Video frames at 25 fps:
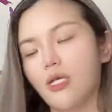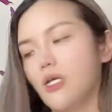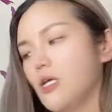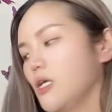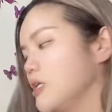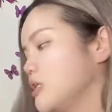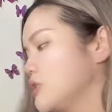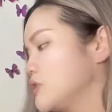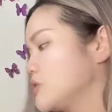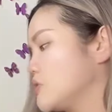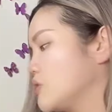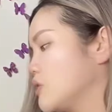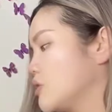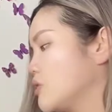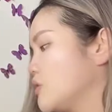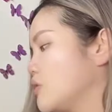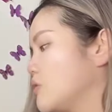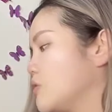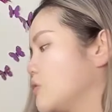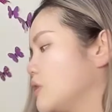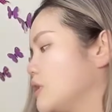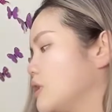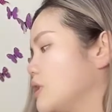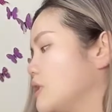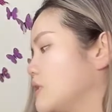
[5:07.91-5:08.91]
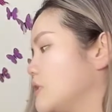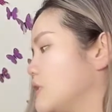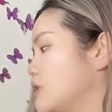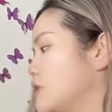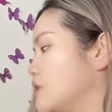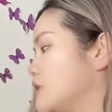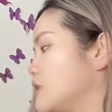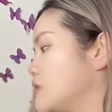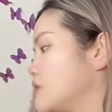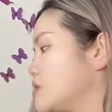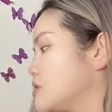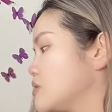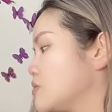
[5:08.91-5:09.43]
So
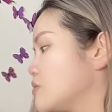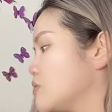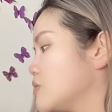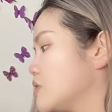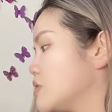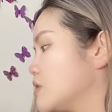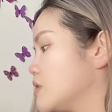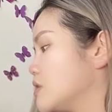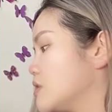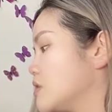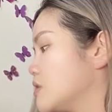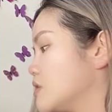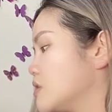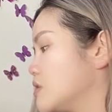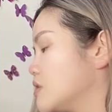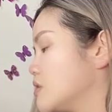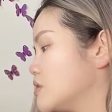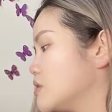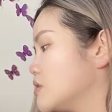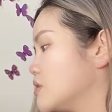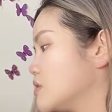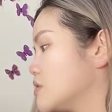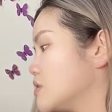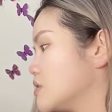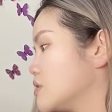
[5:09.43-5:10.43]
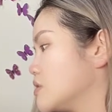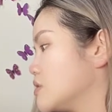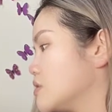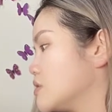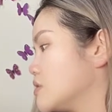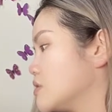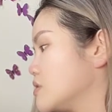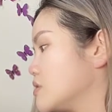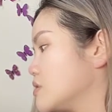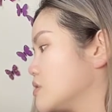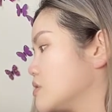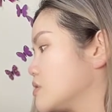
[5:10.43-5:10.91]
this was,